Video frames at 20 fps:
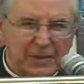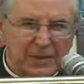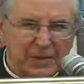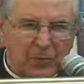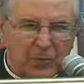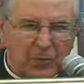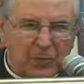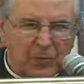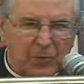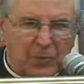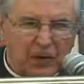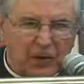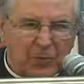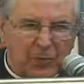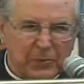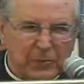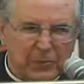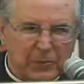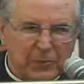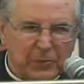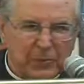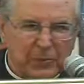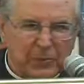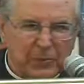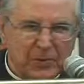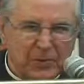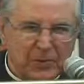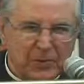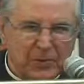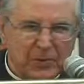What can we
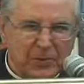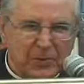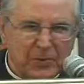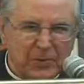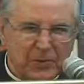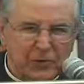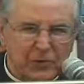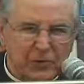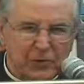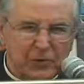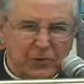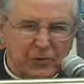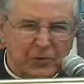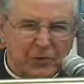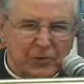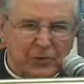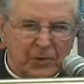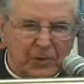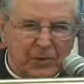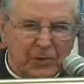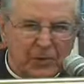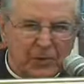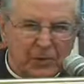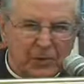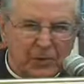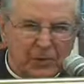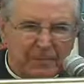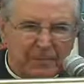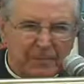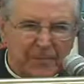do? And what should we do?
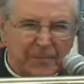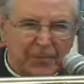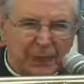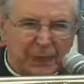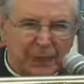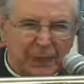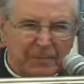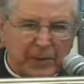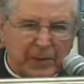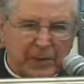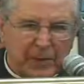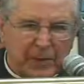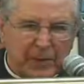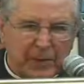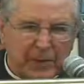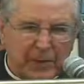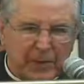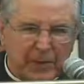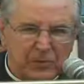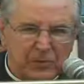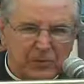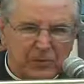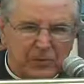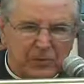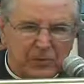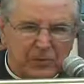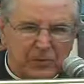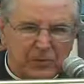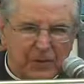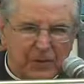What am I called to
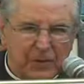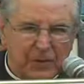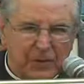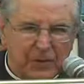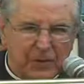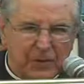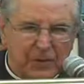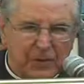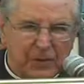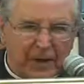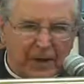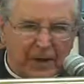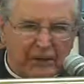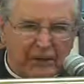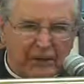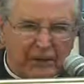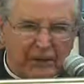do as a